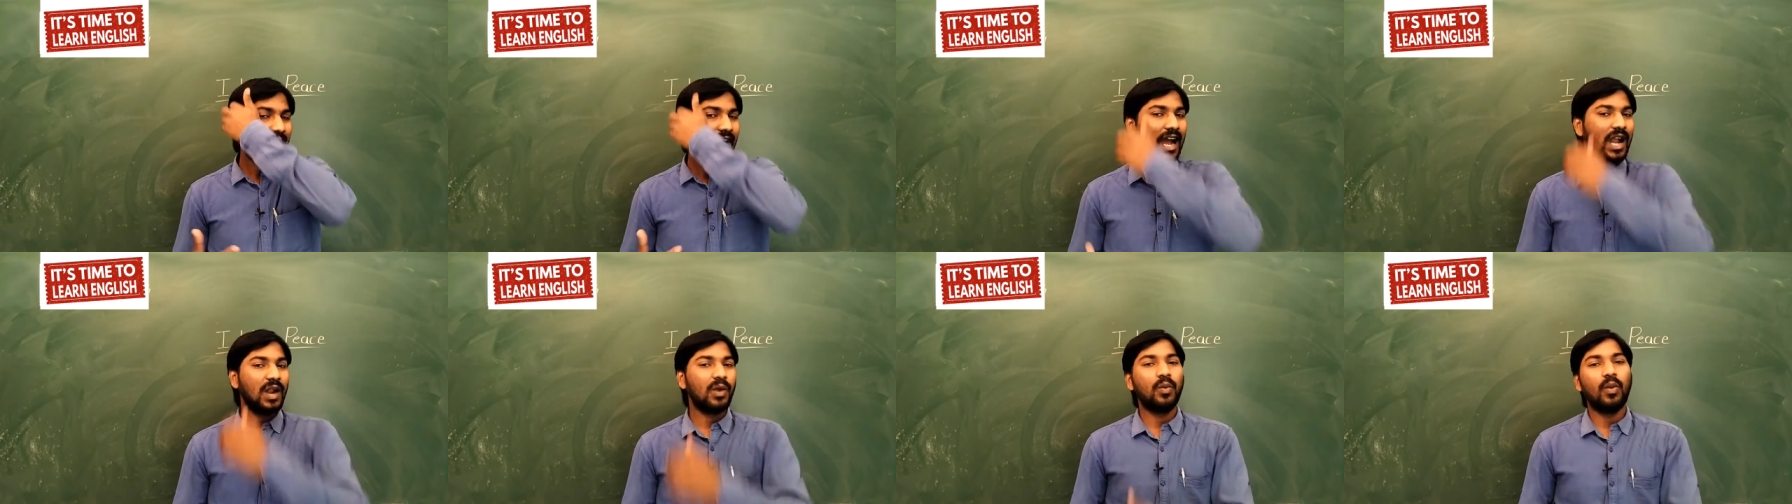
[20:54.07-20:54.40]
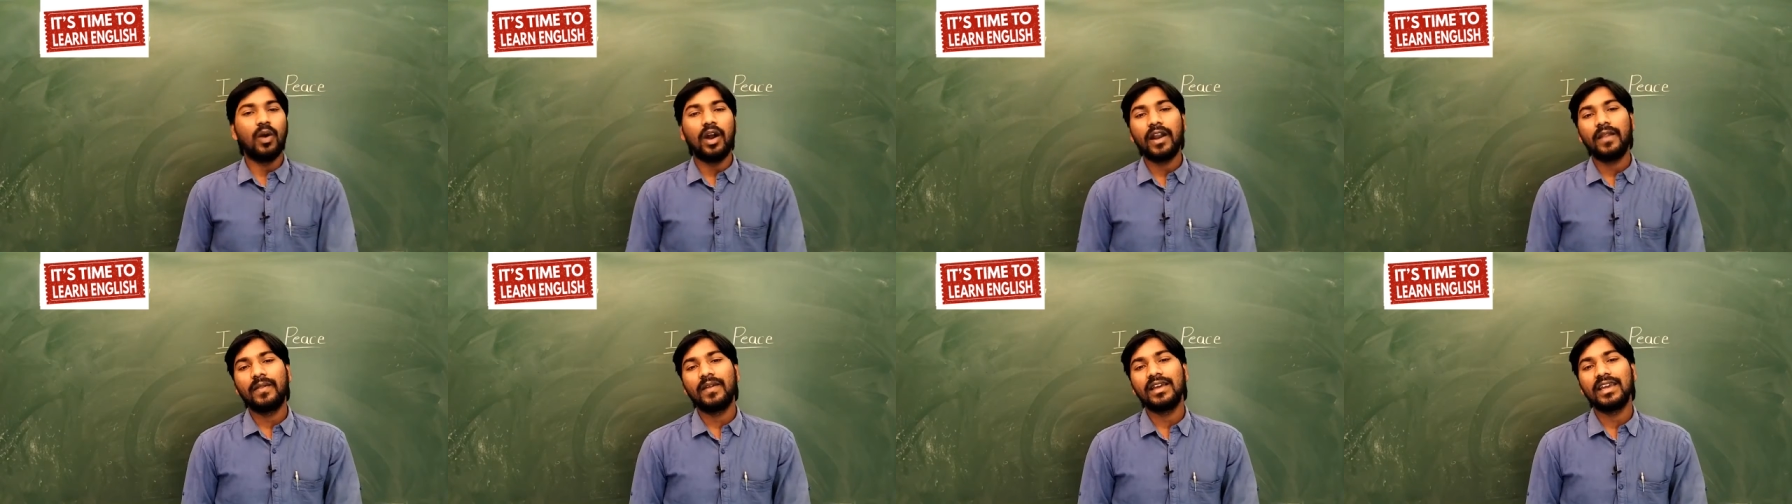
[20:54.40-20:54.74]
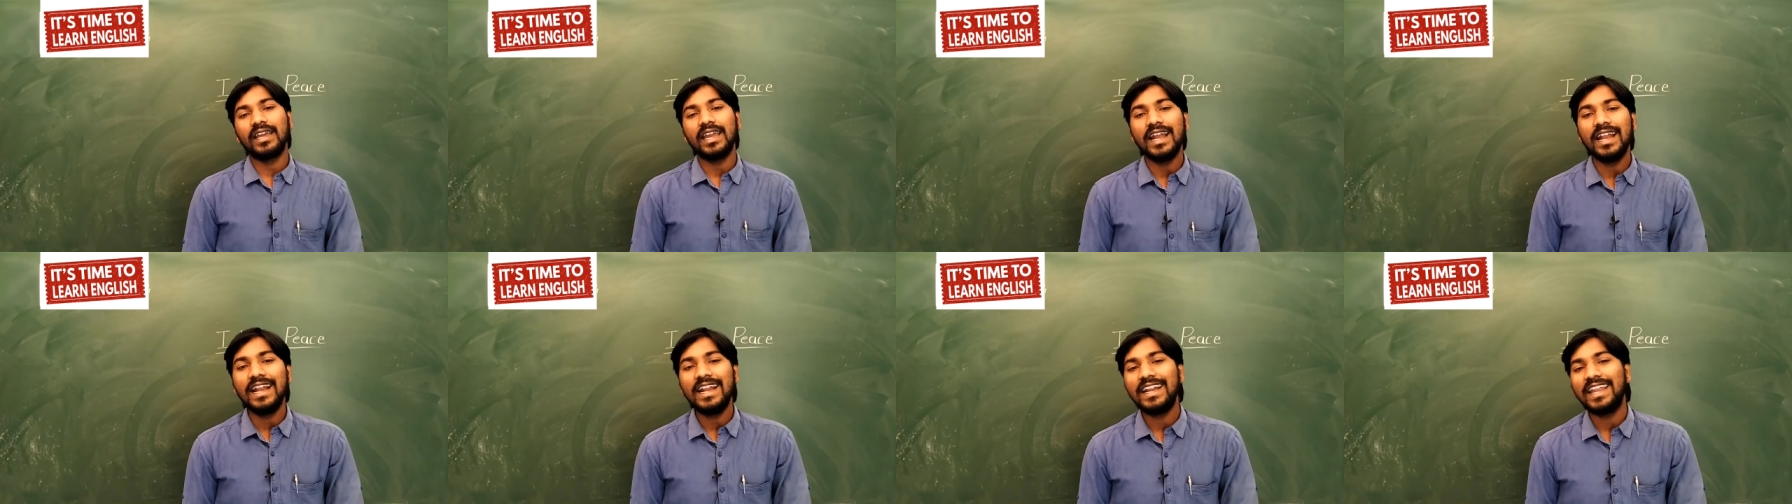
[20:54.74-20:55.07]
and what is
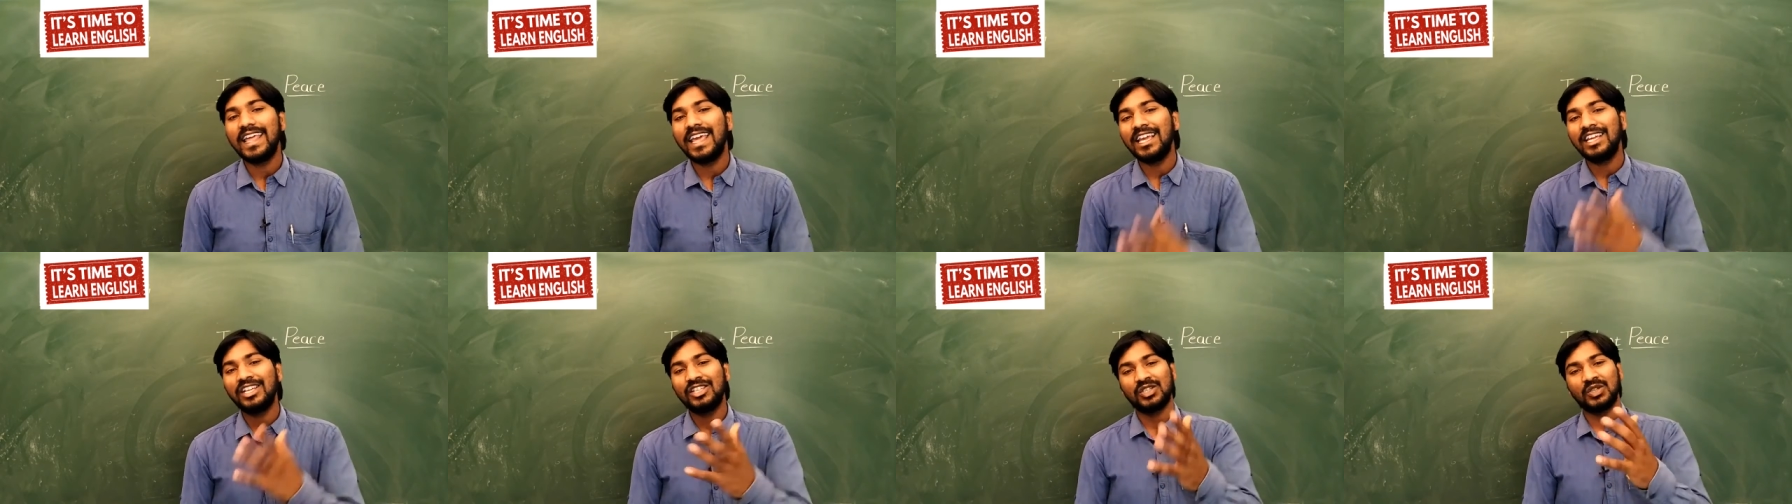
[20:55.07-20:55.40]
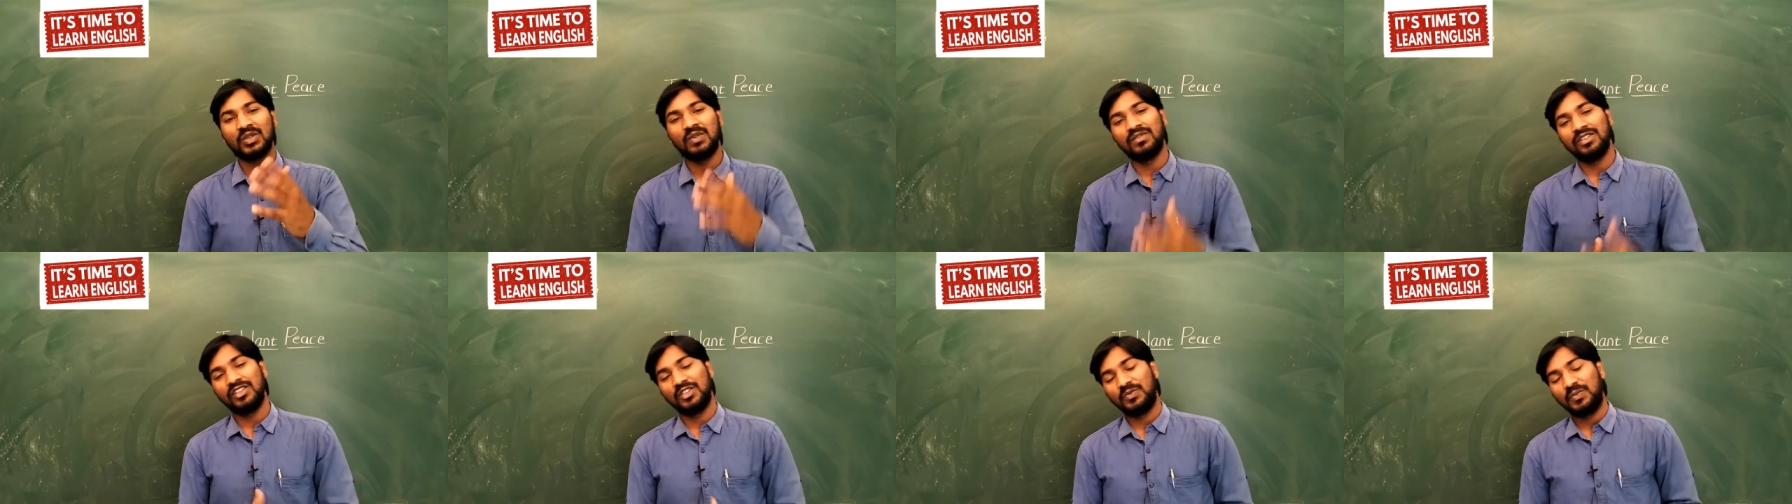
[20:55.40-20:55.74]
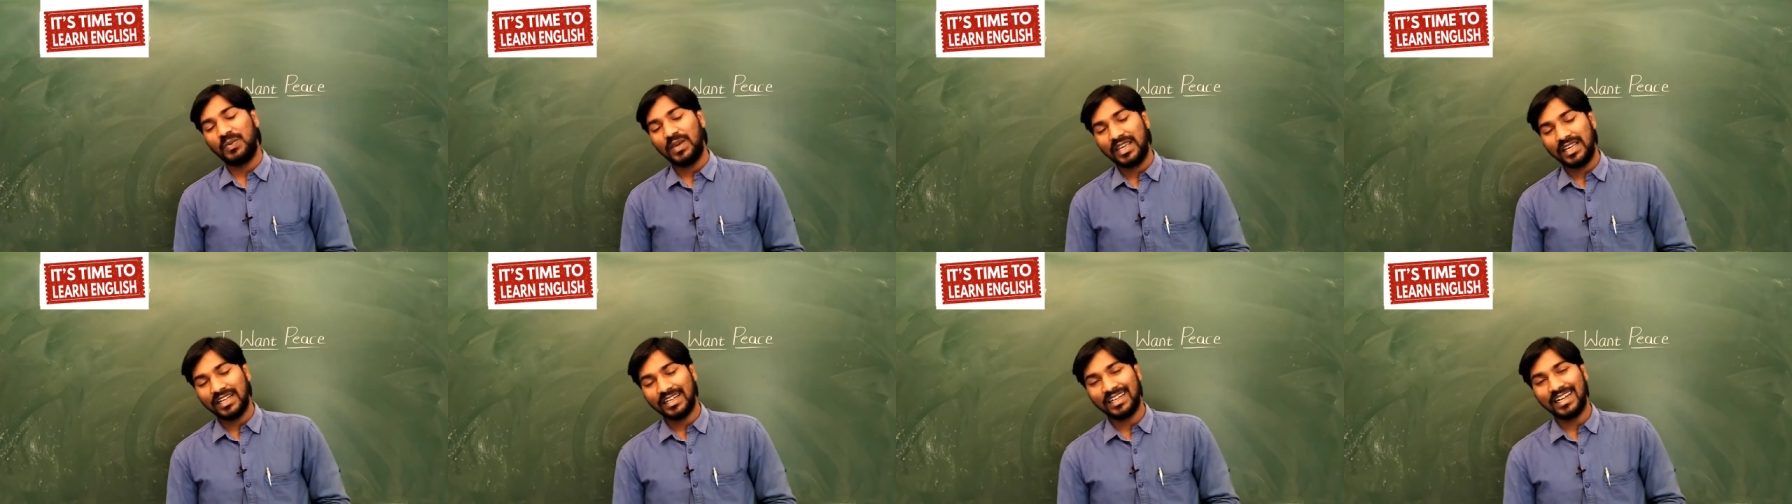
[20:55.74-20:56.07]
the intention of the
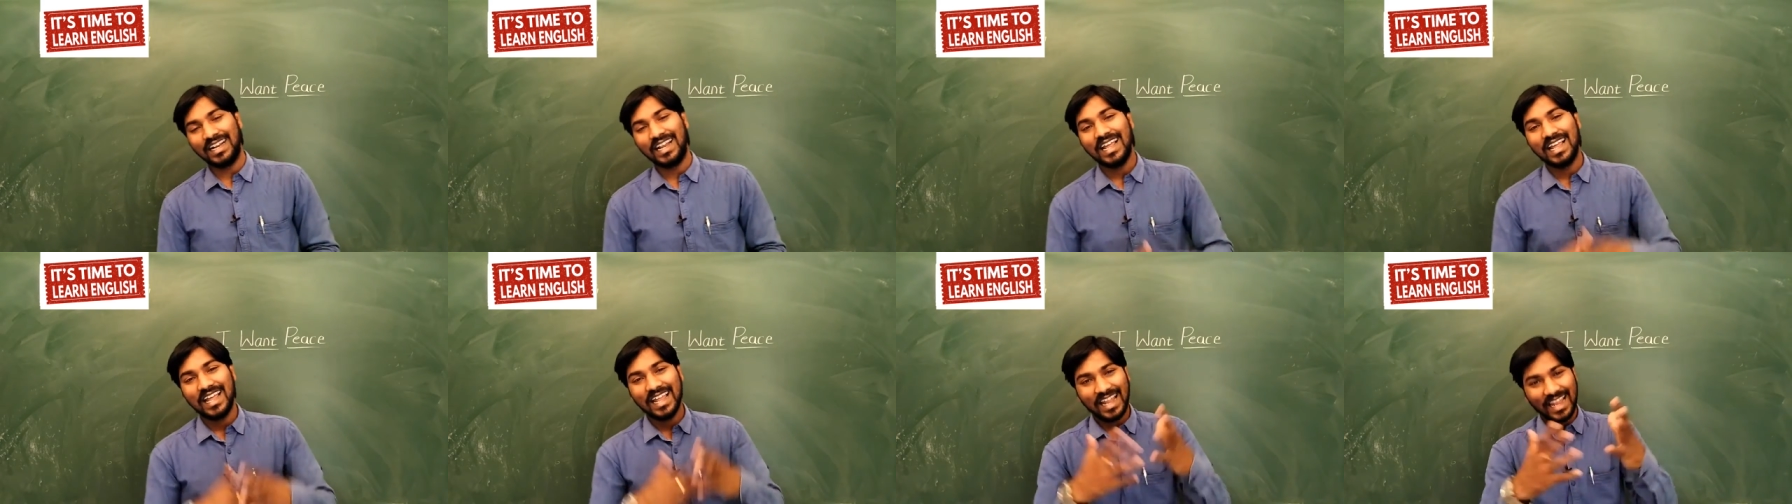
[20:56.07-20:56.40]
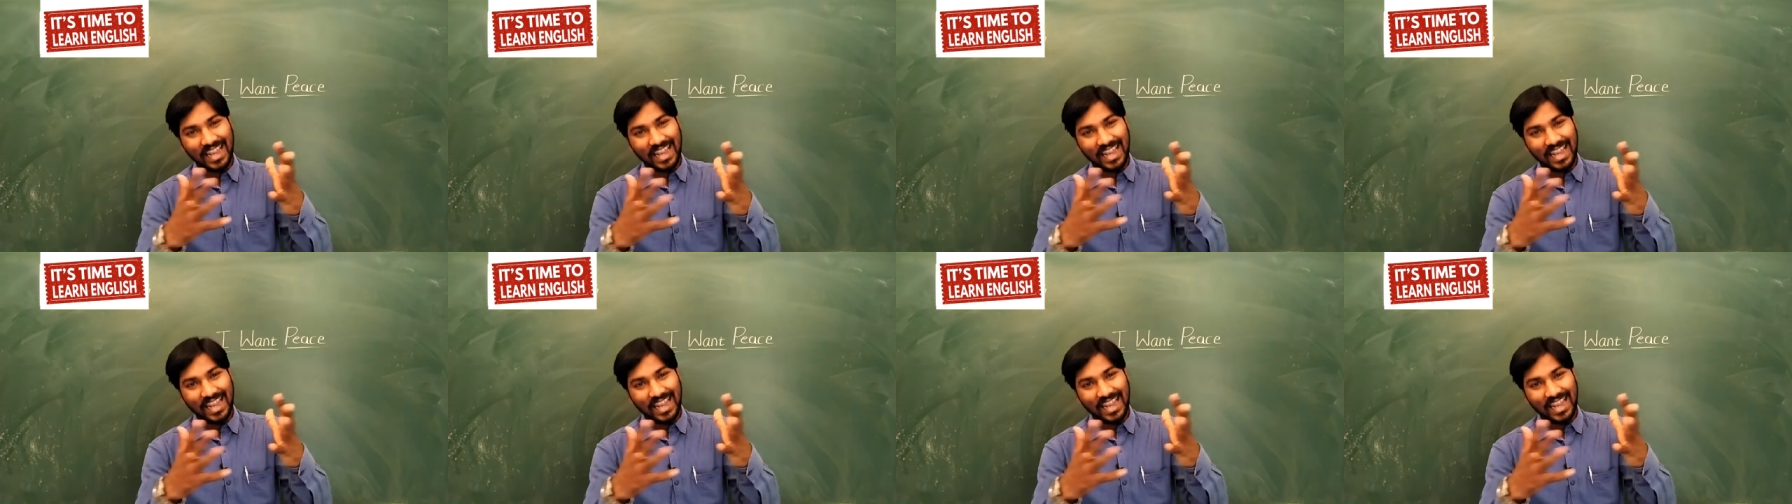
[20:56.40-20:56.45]
speaker.